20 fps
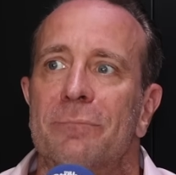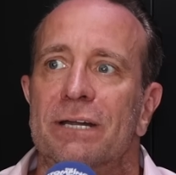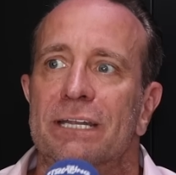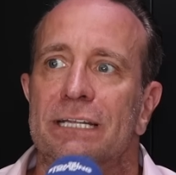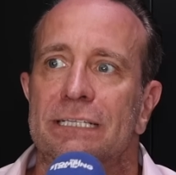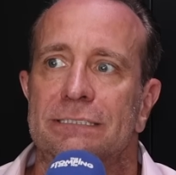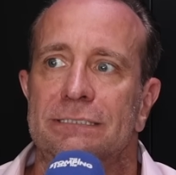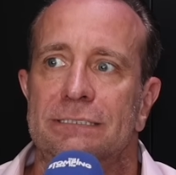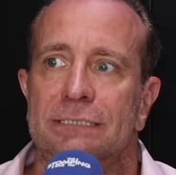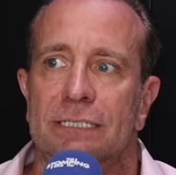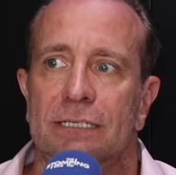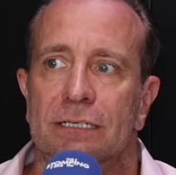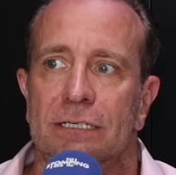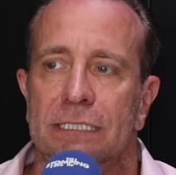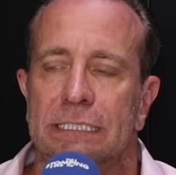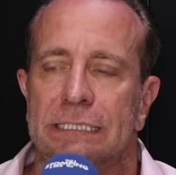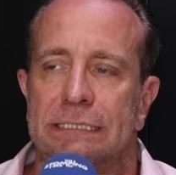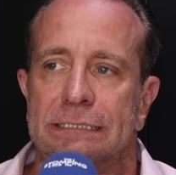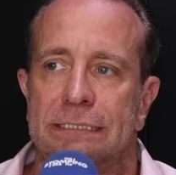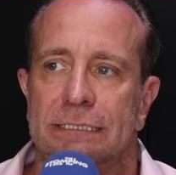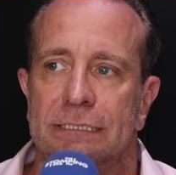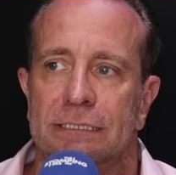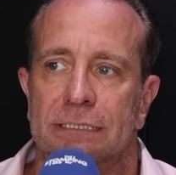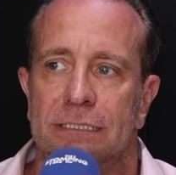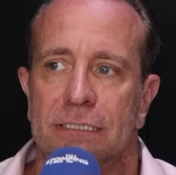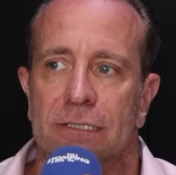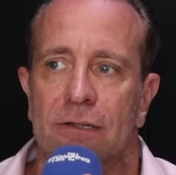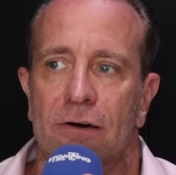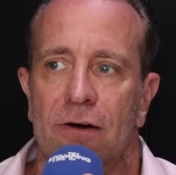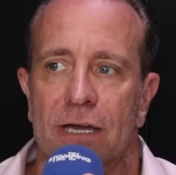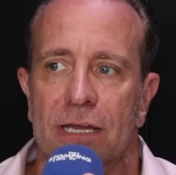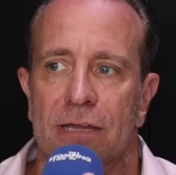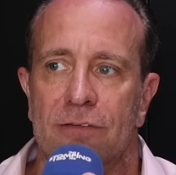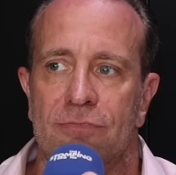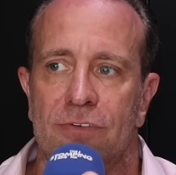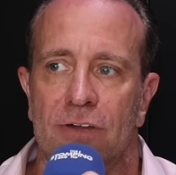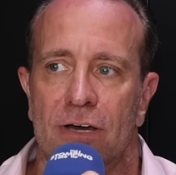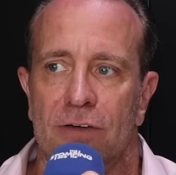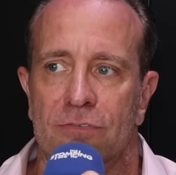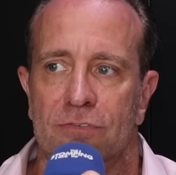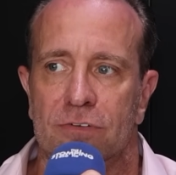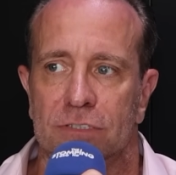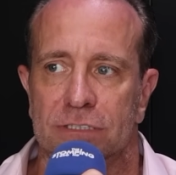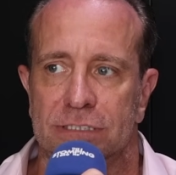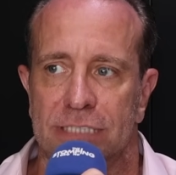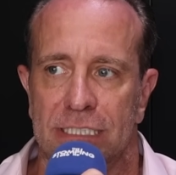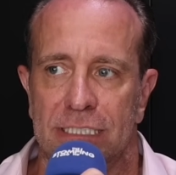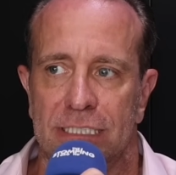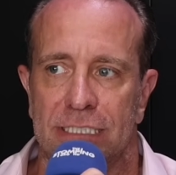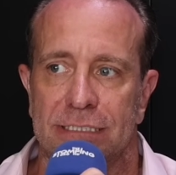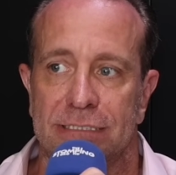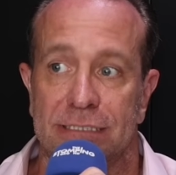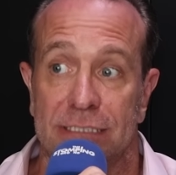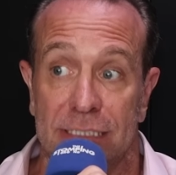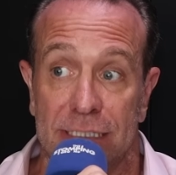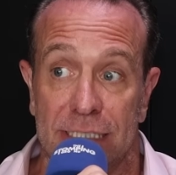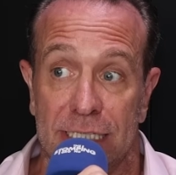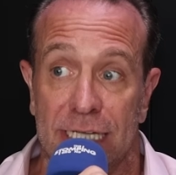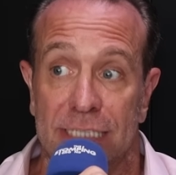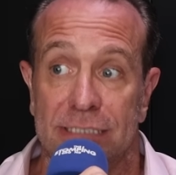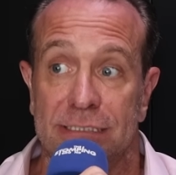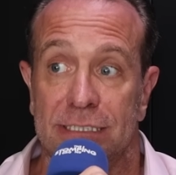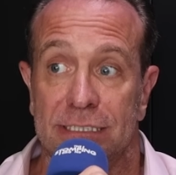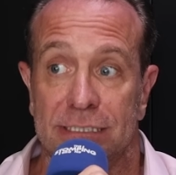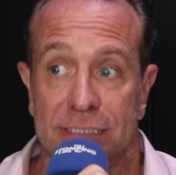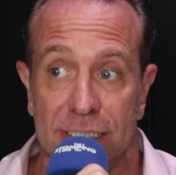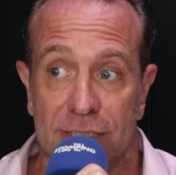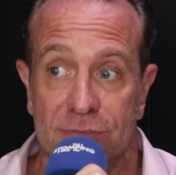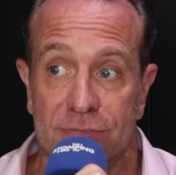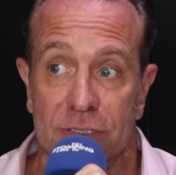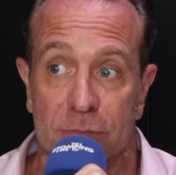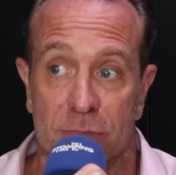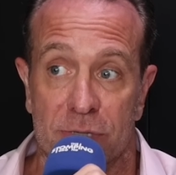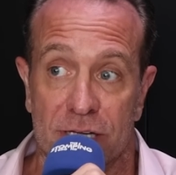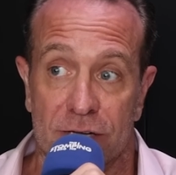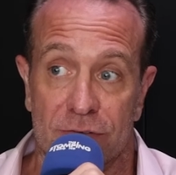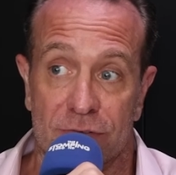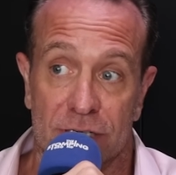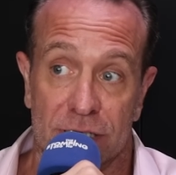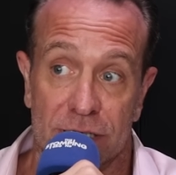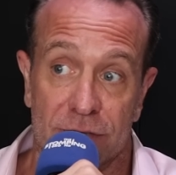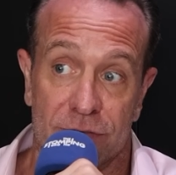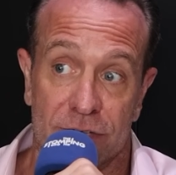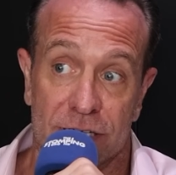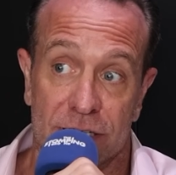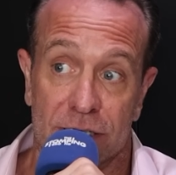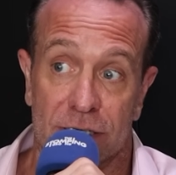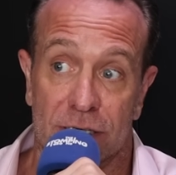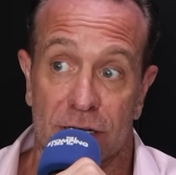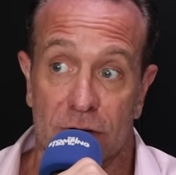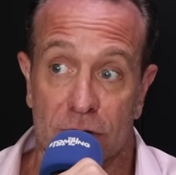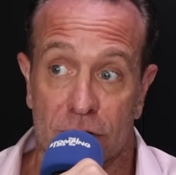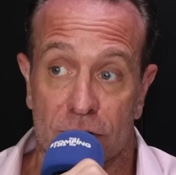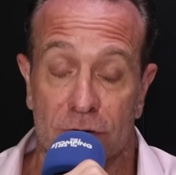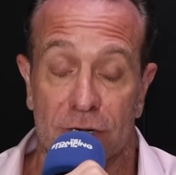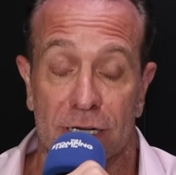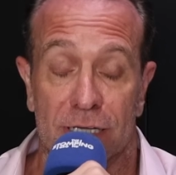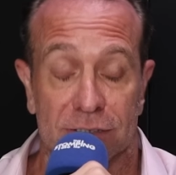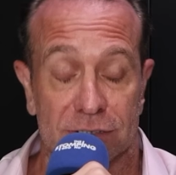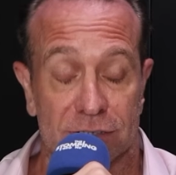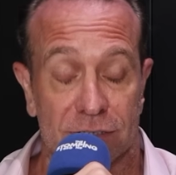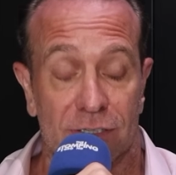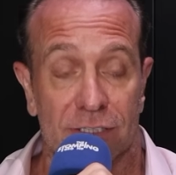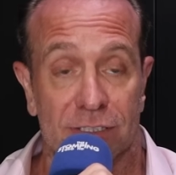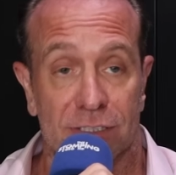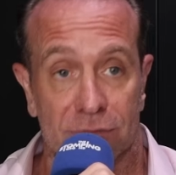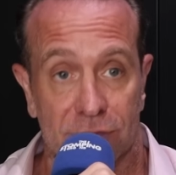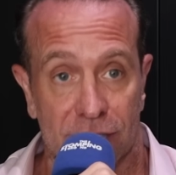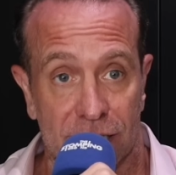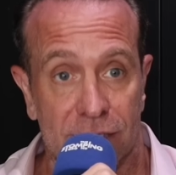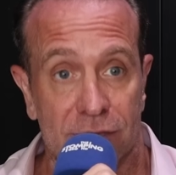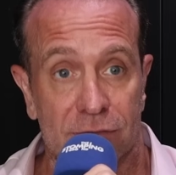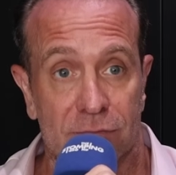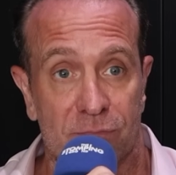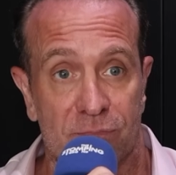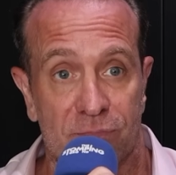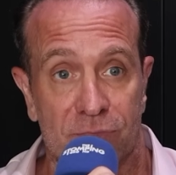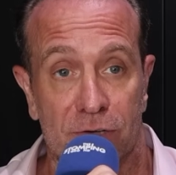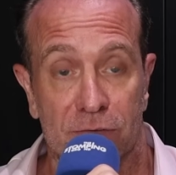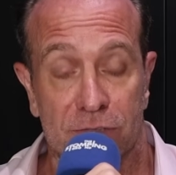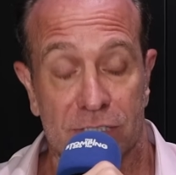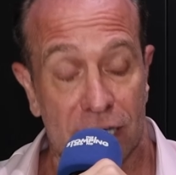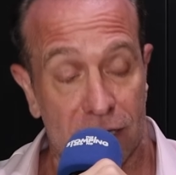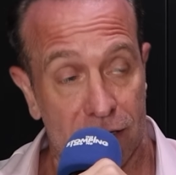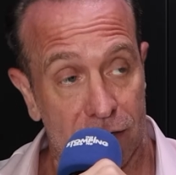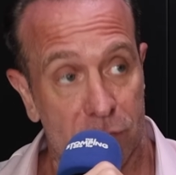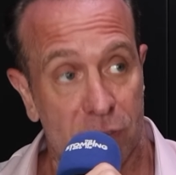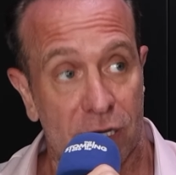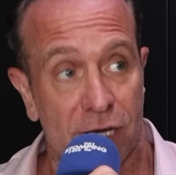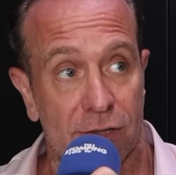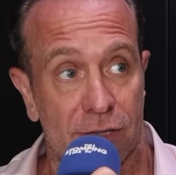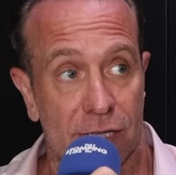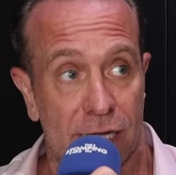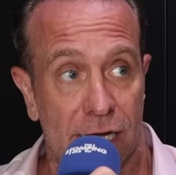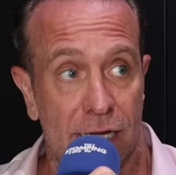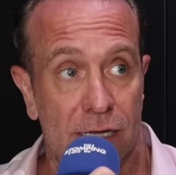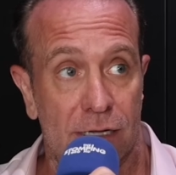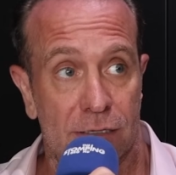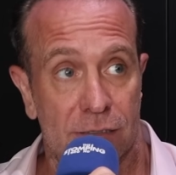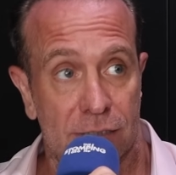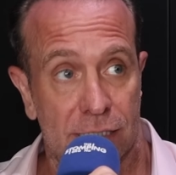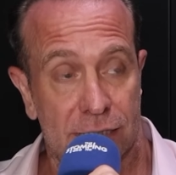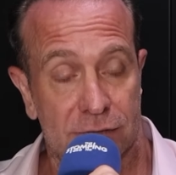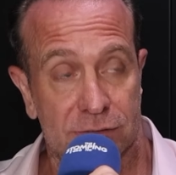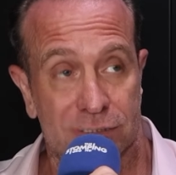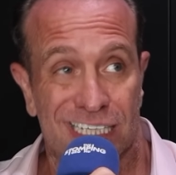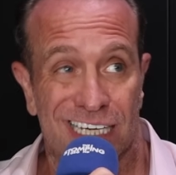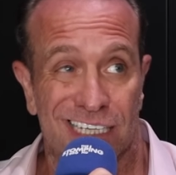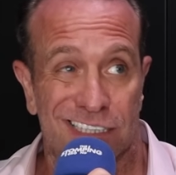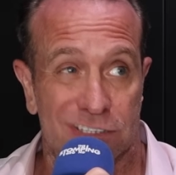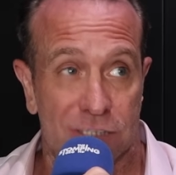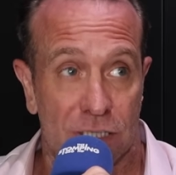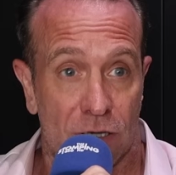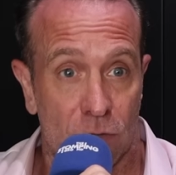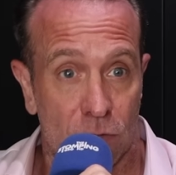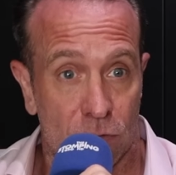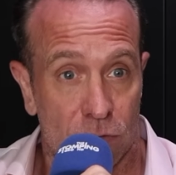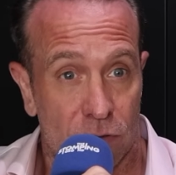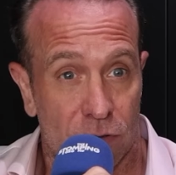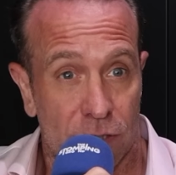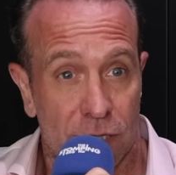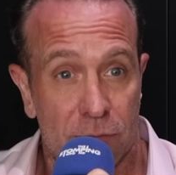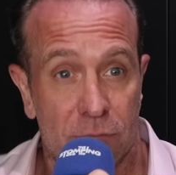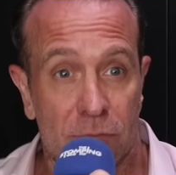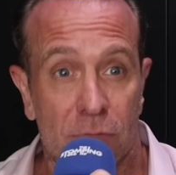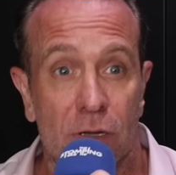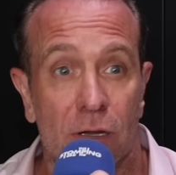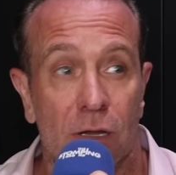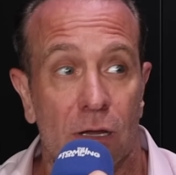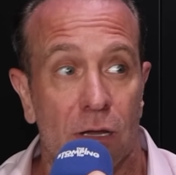it's a live contender. He's lived a bit of a La Vida Loca outside the ring, no doubt about that. How's that told on him?